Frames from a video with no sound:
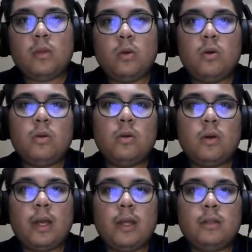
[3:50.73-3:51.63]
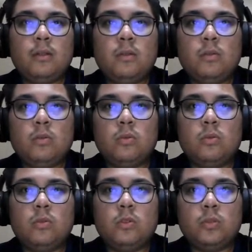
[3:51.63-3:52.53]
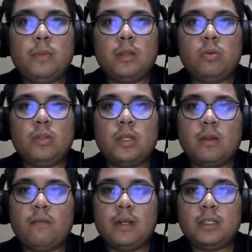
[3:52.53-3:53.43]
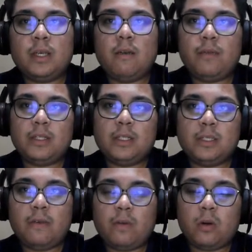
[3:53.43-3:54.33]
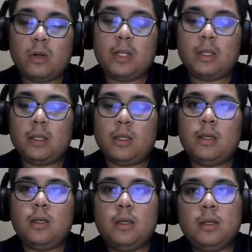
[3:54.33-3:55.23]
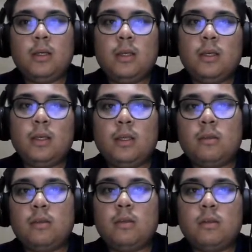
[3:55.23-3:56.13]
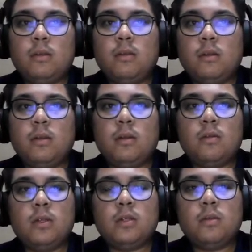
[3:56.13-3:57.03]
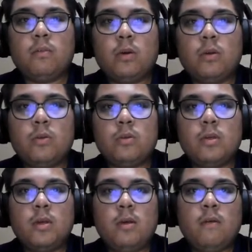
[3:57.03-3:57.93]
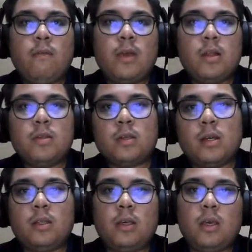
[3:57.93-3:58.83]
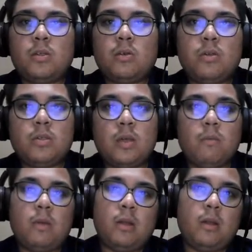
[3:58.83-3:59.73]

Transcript: Ono had to choose between sacrificing efficiency for quality. His research produced various cutting-edge concepts that